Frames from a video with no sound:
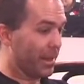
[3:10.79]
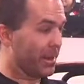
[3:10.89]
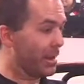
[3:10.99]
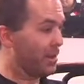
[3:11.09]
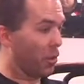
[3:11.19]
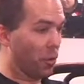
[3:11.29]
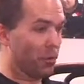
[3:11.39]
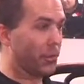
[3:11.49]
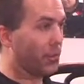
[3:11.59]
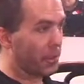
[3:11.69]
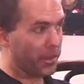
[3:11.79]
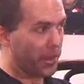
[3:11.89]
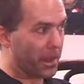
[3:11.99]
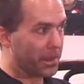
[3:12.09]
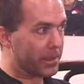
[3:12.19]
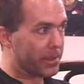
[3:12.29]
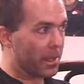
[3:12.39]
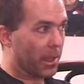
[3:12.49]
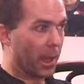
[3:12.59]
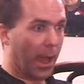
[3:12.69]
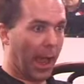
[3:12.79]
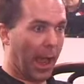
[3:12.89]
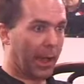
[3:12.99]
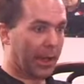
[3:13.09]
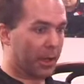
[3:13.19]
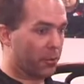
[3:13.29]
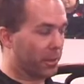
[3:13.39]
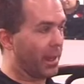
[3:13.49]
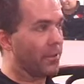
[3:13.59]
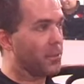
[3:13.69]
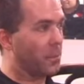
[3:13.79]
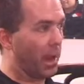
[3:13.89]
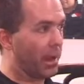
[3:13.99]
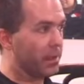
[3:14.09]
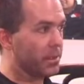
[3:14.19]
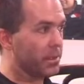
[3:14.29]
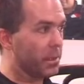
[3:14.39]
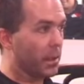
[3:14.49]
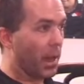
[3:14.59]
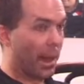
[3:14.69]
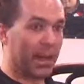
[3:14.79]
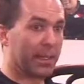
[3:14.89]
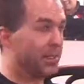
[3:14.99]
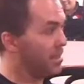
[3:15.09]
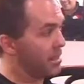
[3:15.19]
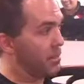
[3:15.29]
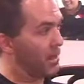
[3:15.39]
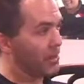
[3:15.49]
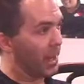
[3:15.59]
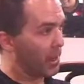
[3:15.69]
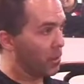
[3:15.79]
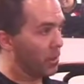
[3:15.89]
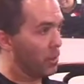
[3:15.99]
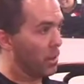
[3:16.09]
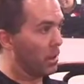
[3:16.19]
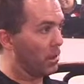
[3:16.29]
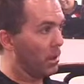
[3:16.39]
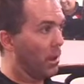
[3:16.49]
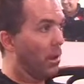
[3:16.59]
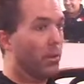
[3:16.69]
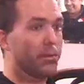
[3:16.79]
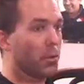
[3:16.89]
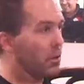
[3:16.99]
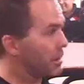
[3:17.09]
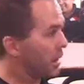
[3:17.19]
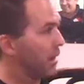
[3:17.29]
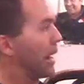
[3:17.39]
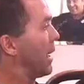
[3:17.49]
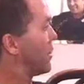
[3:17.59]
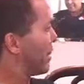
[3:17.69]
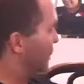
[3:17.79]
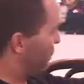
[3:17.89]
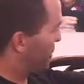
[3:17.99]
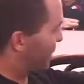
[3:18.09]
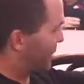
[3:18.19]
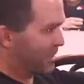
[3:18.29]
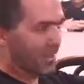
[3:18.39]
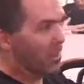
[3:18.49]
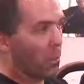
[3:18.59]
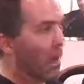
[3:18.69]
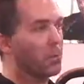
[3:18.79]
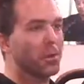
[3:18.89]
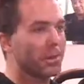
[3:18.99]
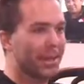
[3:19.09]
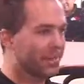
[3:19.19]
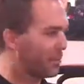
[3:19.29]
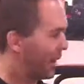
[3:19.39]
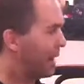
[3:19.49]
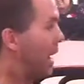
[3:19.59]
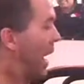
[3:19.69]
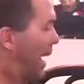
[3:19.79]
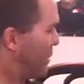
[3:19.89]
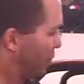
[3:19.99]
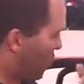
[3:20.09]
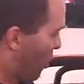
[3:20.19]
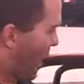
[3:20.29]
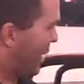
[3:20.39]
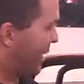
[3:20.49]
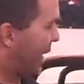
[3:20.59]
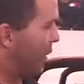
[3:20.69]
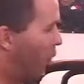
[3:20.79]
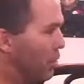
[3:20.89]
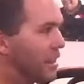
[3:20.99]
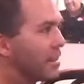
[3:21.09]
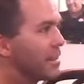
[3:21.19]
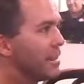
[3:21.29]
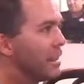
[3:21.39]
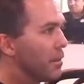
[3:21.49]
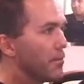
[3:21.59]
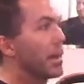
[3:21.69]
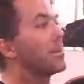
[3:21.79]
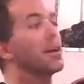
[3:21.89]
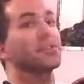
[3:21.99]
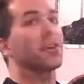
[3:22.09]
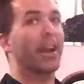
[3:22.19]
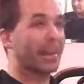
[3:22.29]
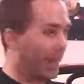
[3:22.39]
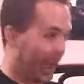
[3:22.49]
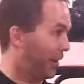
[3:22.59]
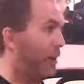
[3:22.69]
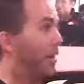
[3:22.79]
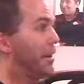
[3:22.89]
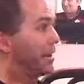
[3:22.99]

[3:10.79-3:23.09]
need to hold 3 things, and I only have 2 hands, and I can see my shadow on the wall, of course I can hand one of those things to the why wouldn't I do that? I don't know why it can't hold it. Maybe I'll try again.